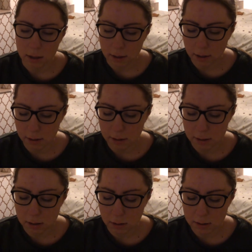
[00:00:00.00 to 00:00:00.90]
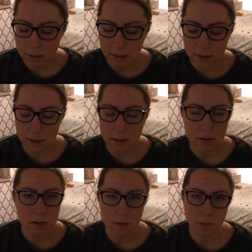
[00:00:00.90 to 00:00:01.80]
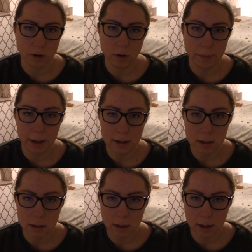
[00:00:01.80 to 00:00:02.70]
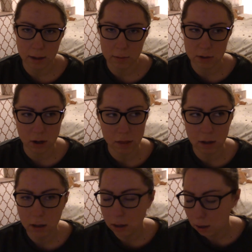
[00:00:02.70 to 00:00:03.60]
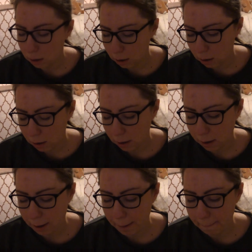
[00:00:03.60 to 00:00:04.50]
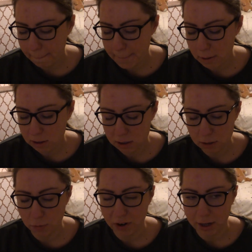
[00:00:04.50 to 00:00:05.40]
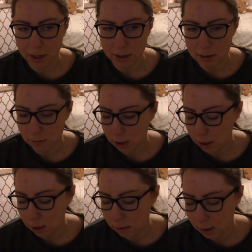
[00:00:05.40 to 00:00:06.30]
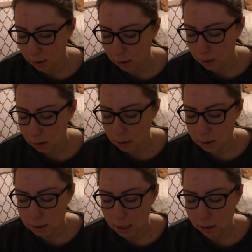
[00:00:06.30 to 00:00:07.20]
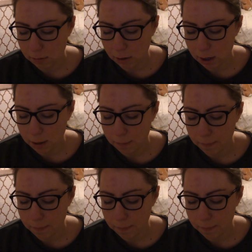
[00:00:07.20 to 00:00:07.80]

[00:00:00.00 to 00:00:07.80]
And on the second day I just sprung out of bed like it was nothing. It's just miraculous really. And then day 3,